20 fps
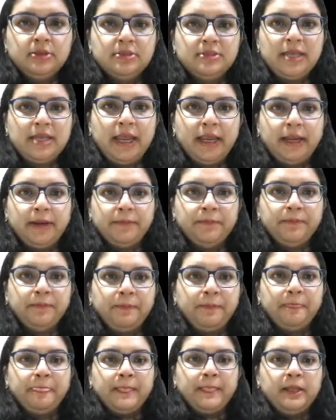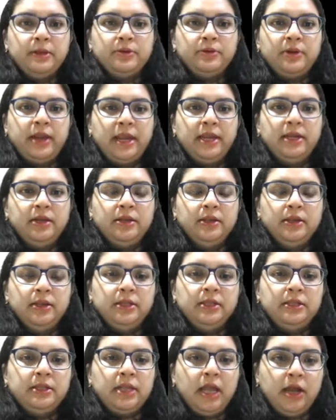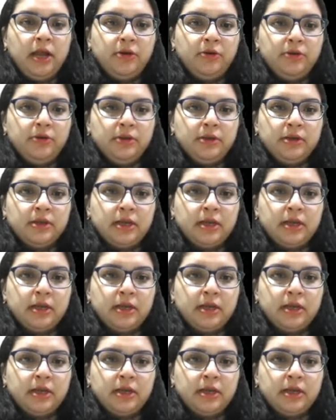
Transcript: sign, right? Now